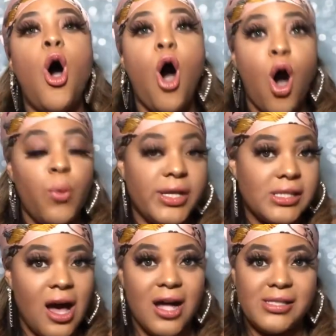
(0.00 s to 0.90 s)
always
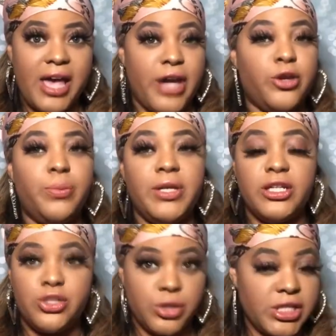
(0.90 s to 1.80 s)
contact your
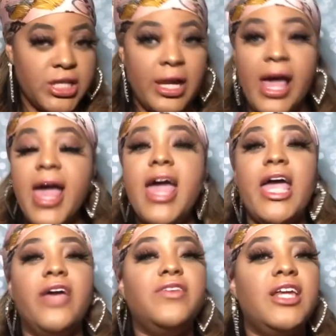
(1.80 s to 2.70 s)
pediatrician,
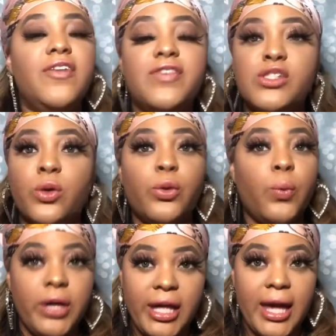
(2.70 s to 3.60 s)
even if it's on the
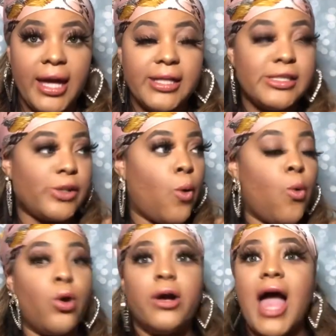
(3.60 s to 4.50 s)
weekends
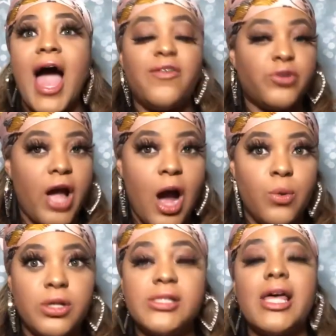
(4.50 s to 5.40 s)
or after
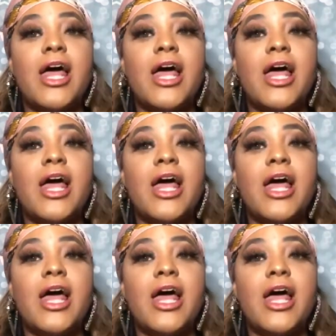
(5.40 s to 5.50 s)
hours.